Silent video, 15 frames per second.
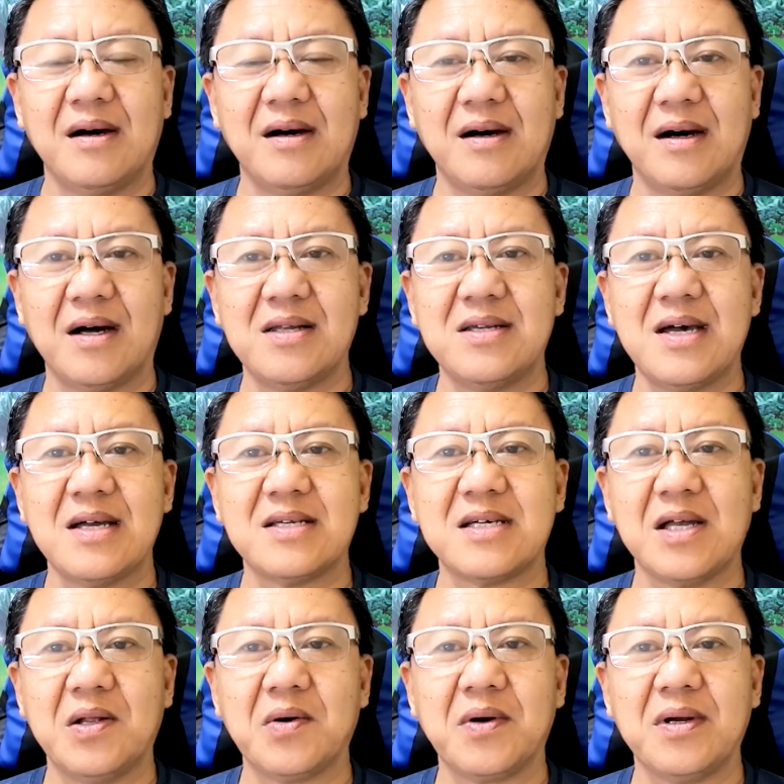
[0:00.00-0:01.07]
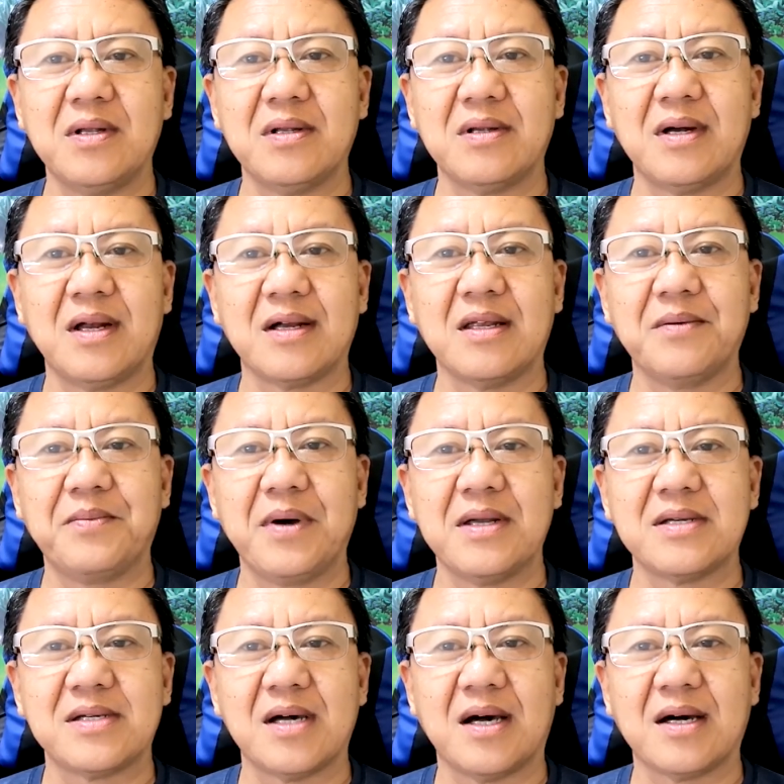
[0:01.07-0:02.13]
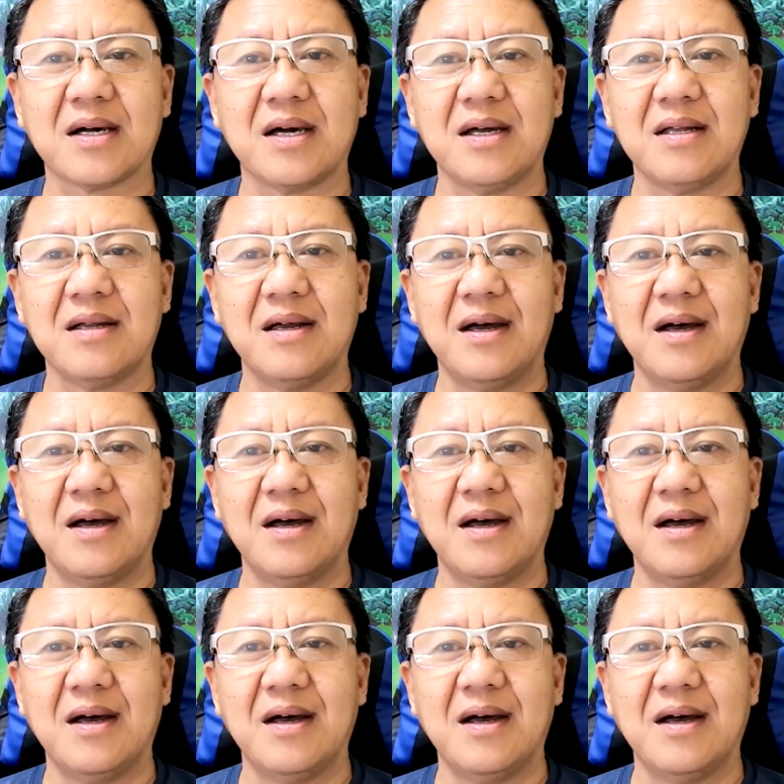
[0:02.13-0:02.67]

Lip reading: And then si Lord na nag-depend sa akin.